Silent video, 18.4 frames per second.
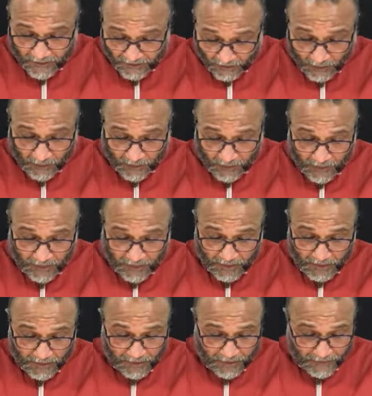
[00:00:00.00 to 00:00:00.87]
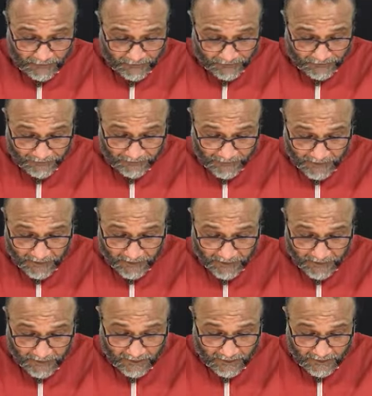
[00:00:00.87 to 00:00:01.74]
so
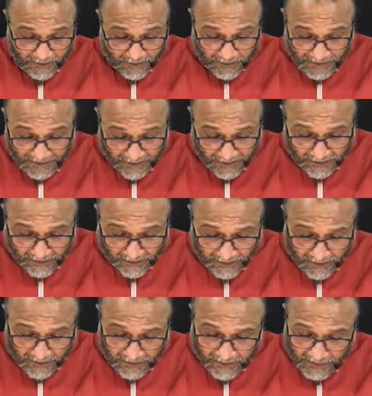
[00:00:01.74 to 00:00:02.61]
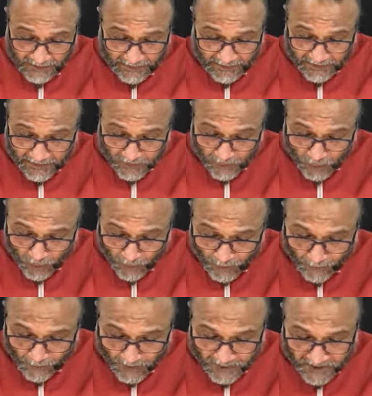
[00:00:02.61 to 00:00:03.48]
um, then there is
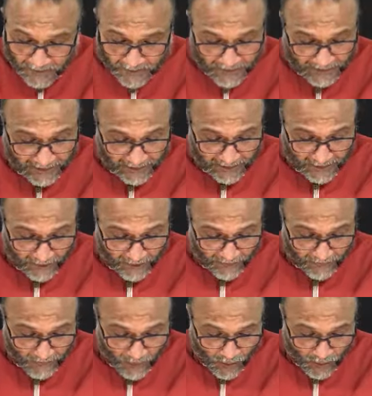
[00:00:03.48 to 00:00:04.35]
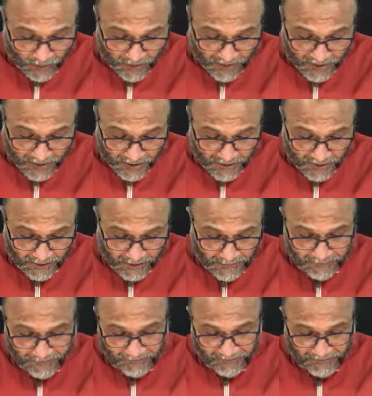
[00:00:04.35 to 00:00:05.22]
no possibility of
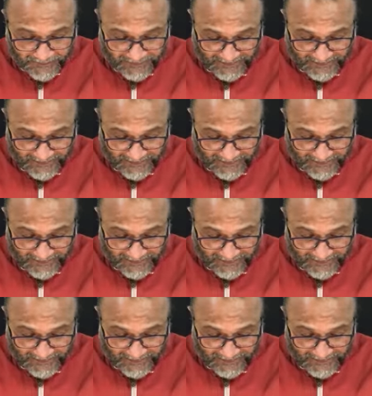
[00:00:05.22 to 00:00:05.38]
moksha.